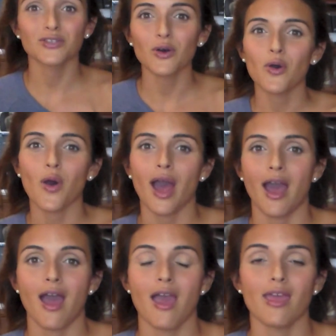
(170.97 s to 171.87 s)
So
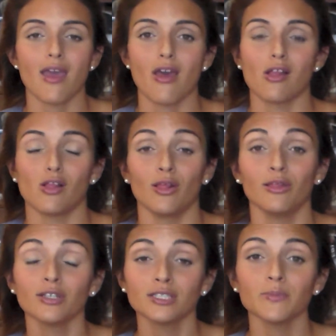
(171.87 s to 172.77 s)
I
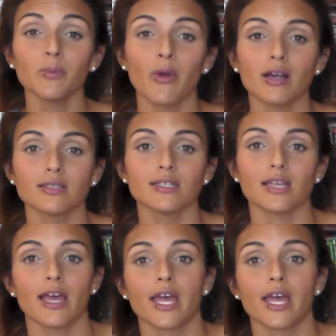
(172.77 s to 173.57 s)
looked up the process,